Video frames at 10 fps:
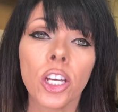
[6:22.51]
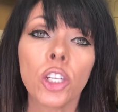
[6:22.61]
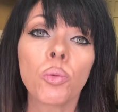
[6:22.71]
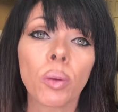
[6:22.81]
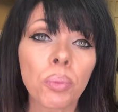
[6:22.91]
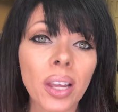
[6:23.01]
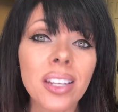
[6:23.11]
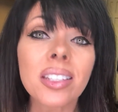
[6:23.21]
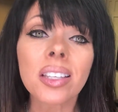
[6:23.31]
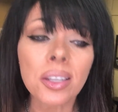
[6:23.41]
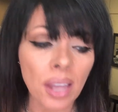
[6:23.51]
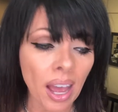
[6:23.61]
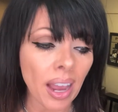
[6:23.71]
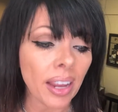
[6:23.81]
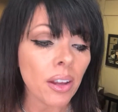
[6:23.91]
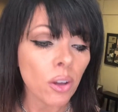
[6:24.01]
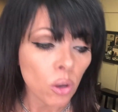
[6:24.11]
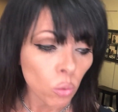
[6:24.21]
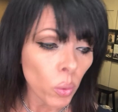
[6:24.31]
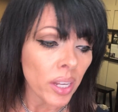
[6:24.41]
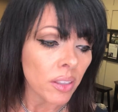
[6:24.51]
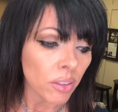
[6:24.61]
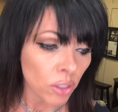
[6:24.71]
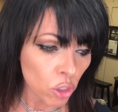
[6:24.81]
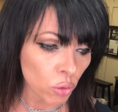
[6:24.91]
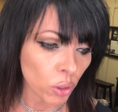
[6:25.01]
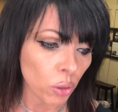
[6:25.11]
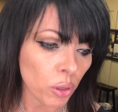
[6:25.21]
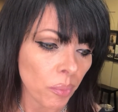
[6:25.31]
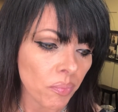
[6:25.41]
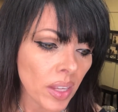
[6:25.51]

You replace the lie with the truth.